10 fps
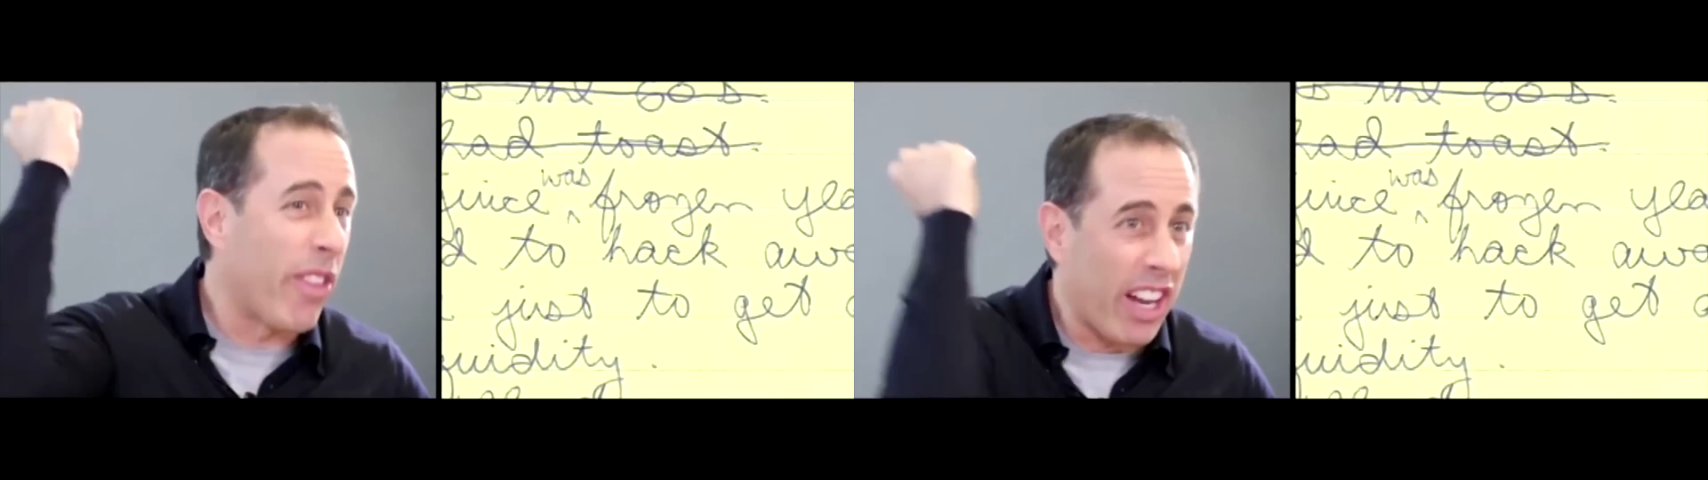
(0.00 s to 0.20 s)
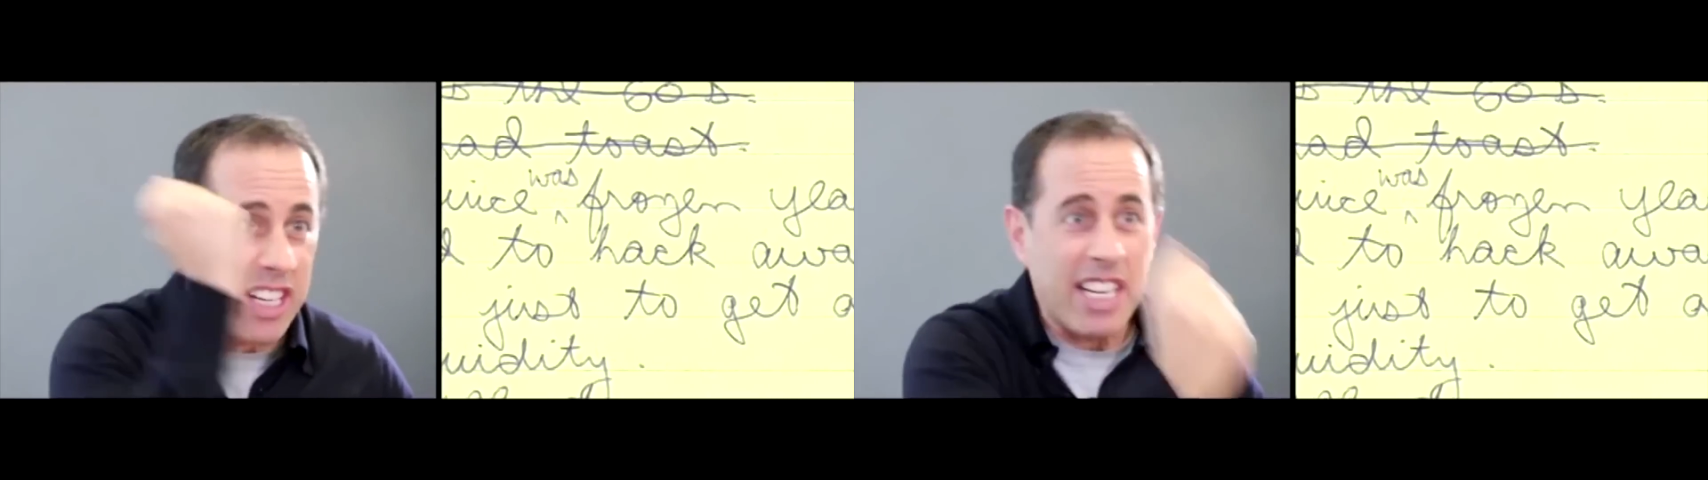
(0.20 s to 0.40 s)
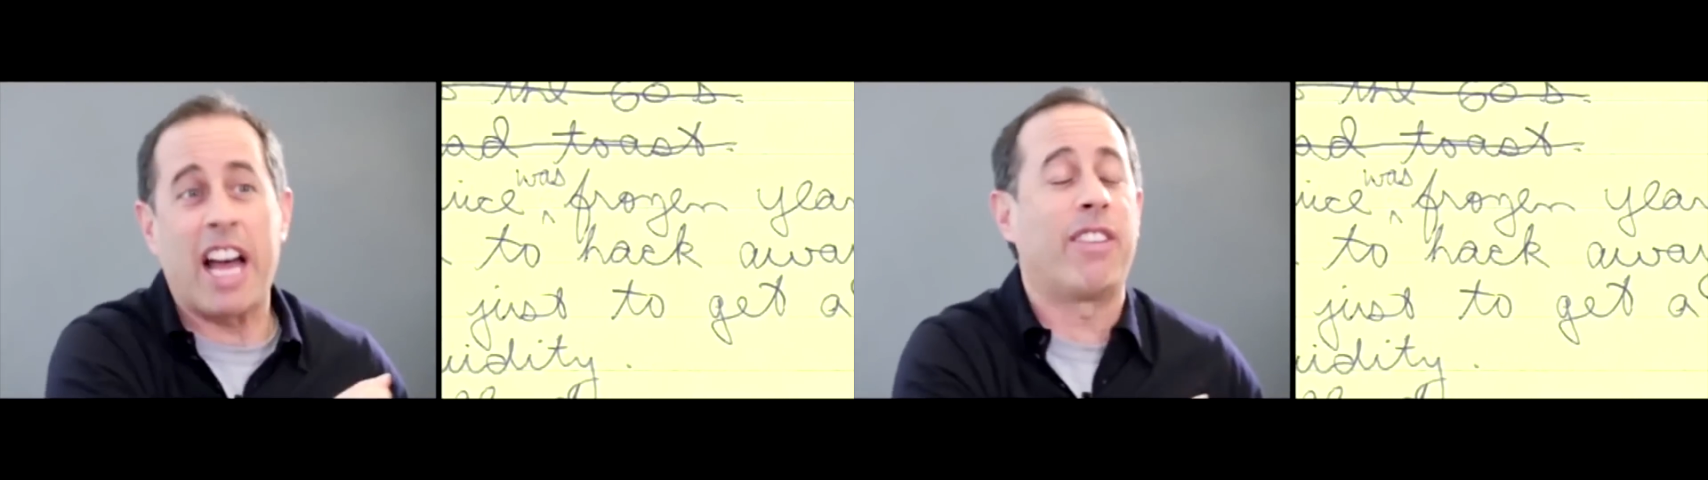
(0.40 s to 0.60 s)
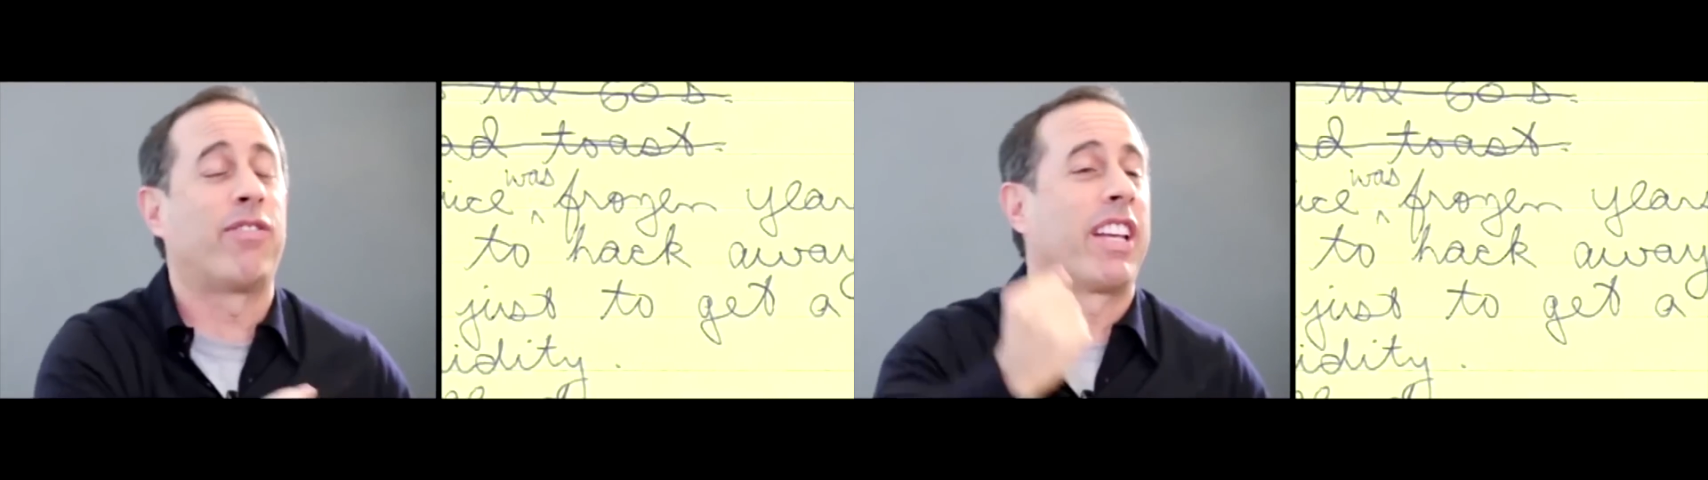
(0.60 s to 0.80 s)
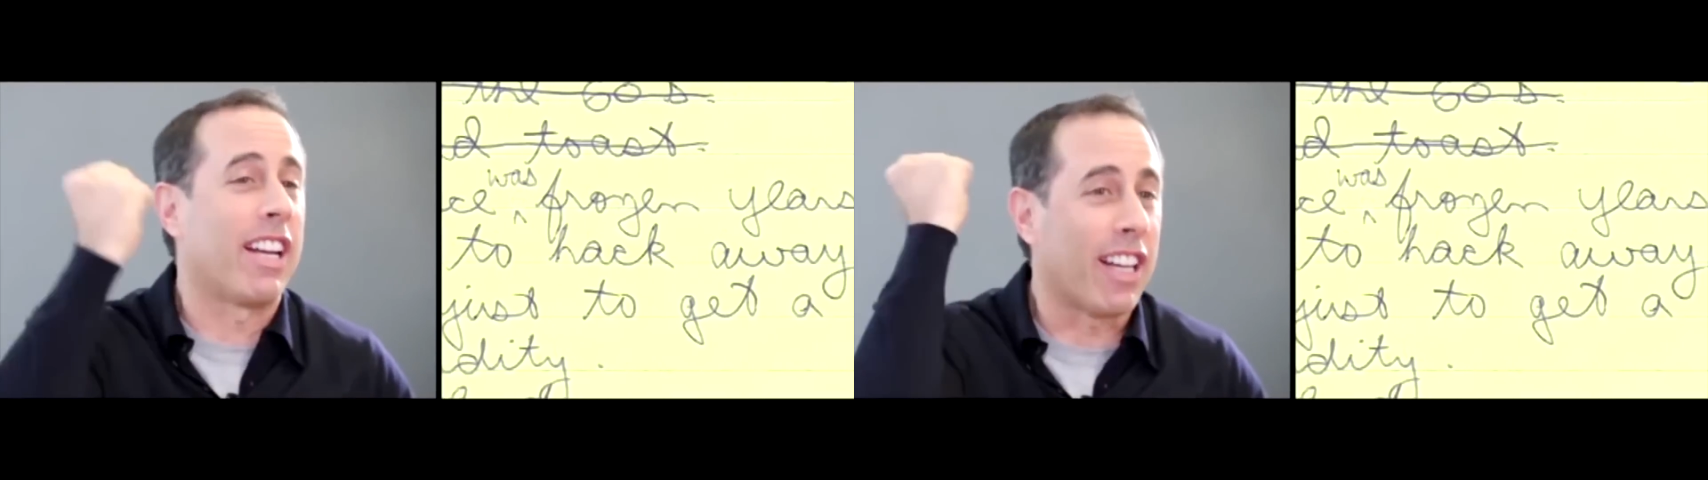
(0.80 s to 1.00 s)
with a knife
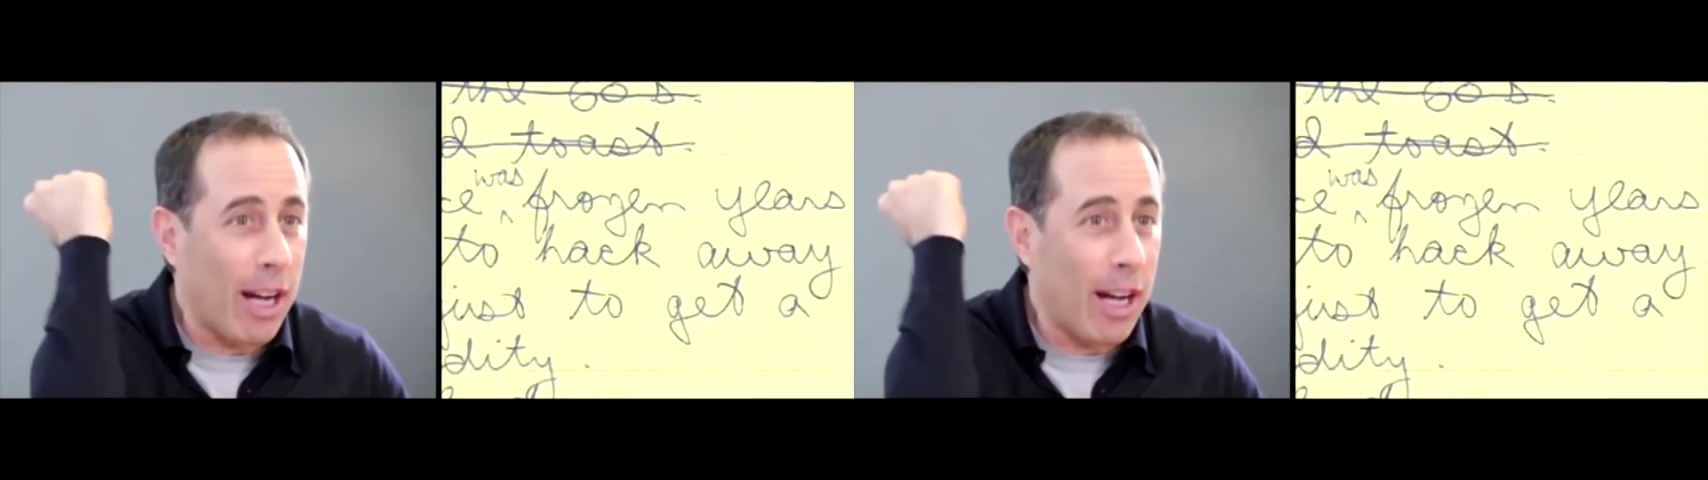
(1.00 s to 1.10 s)
to get a